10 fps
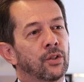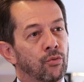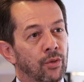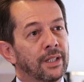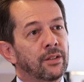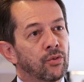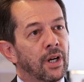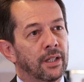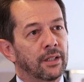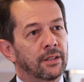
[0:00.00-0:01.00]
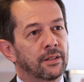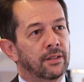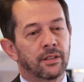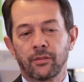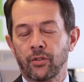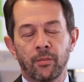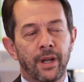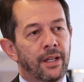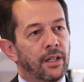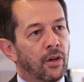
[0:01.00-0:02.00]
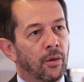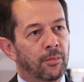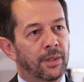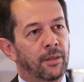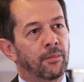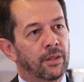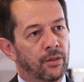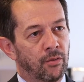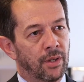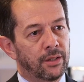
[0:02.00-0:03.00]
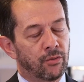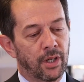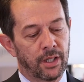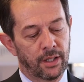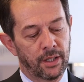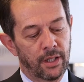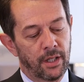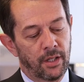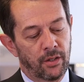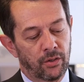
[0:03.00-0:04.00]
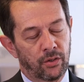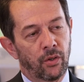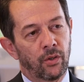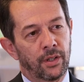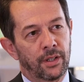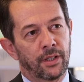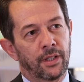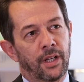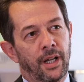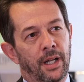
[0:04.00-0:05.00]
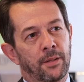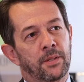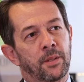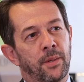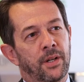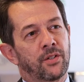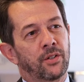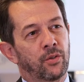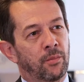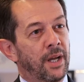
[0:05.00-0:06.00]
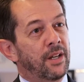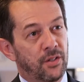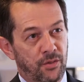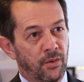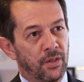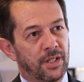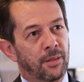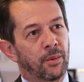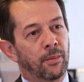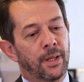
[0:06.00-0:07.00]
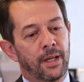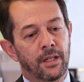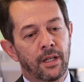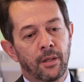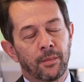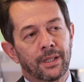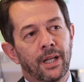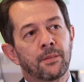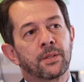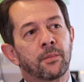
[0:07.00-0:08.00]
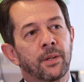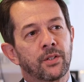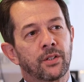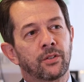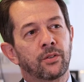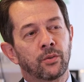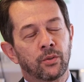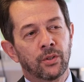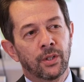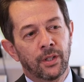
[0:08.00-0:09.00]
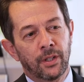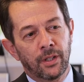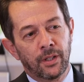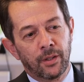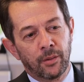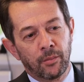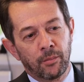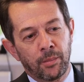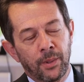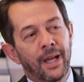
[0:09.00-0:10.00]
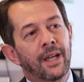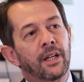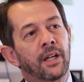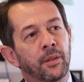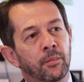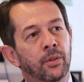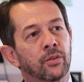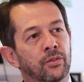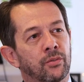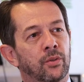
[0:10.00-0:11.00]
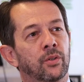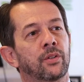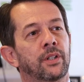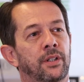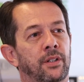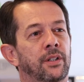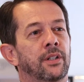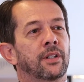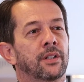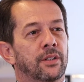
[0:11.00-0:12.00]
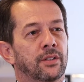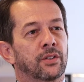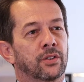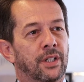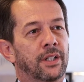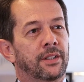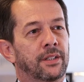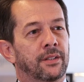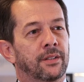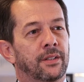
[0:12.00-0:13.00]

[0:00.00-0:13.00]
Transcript: the right drug from any company, but the right drug not only helps the patient to manage, for example, pain, but helps the patient to play an important role in the society.